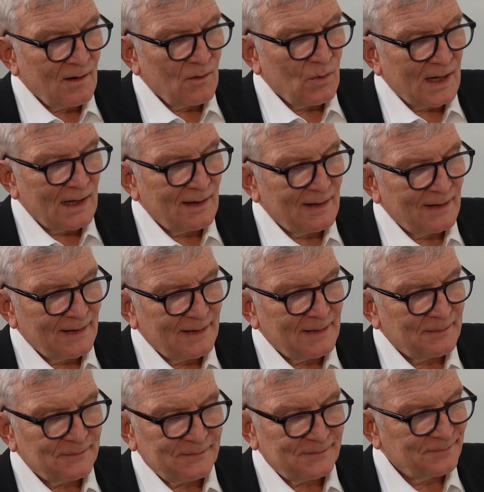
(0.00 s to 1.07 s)
Well,
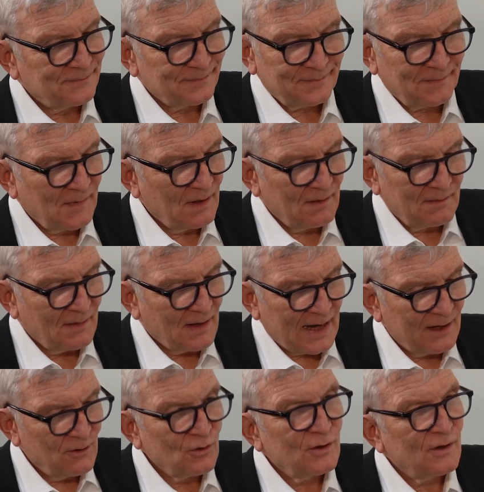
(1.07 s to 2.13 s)

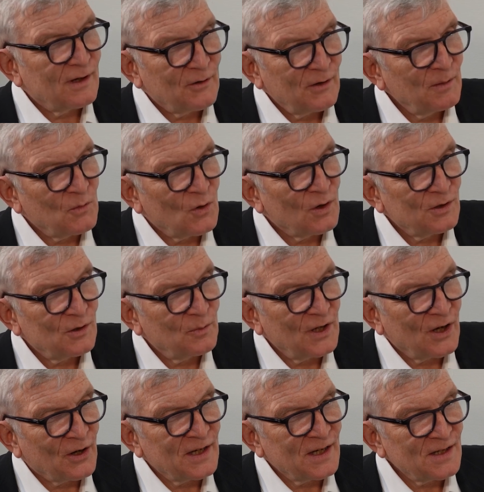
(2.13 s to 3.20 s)
I couldn't agree more, to be
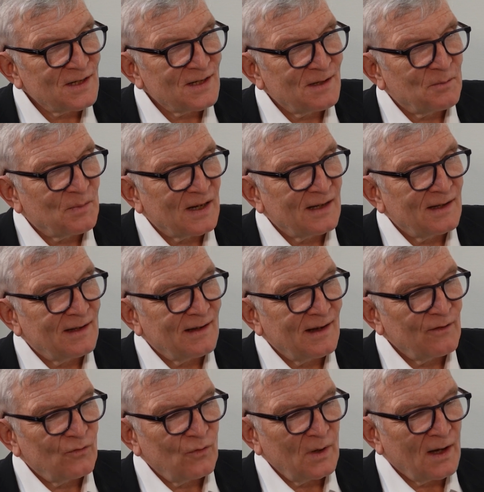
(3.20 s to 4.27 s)
honest. But
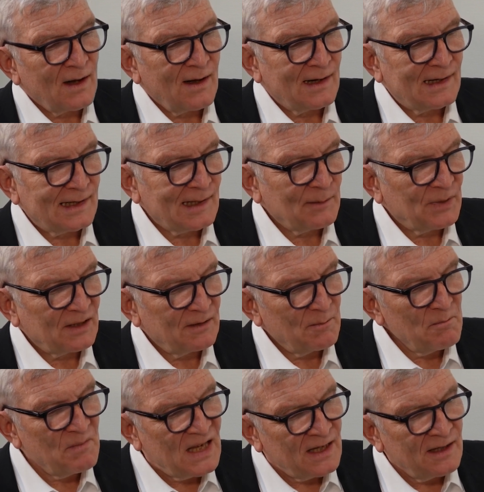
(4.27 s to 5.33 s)
if we are a little bit
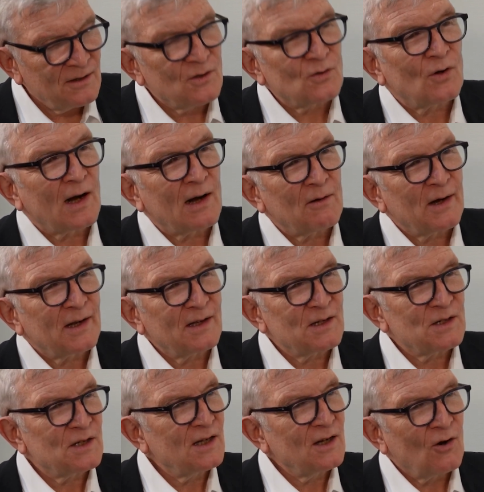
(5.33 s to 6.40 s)
mean to our
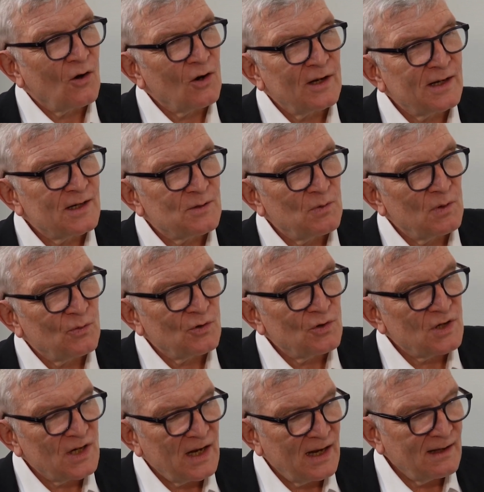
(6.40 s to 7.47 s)
ESD colleagues, we would
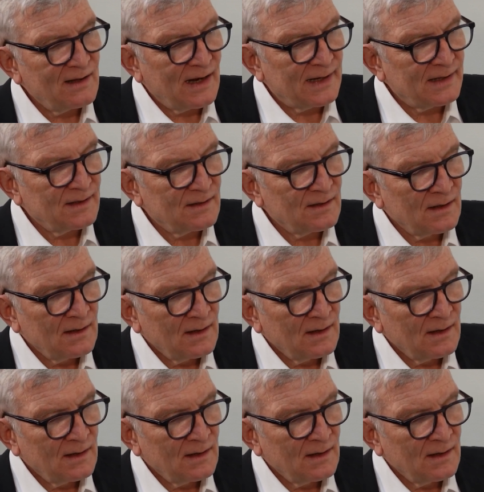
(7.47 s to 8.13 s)
say that